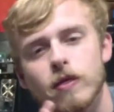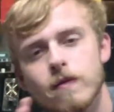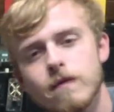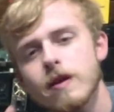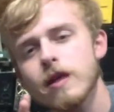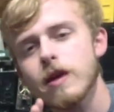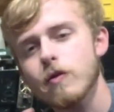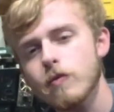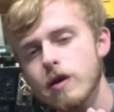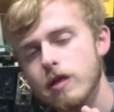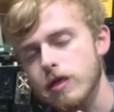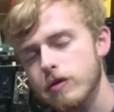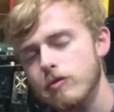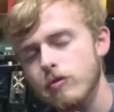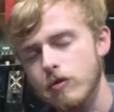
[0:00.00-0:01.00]
NVIDIA went
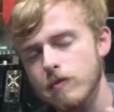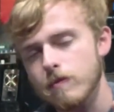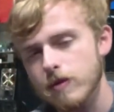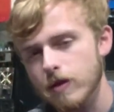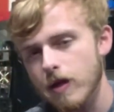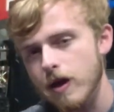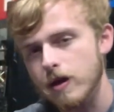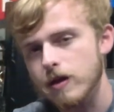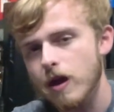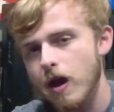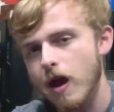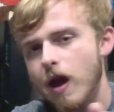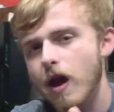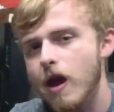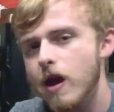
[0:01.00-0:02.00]
through and be like,
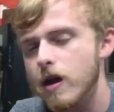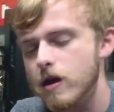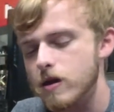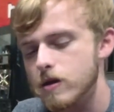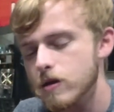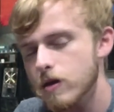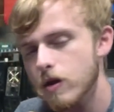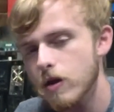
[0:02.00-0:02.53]
hey,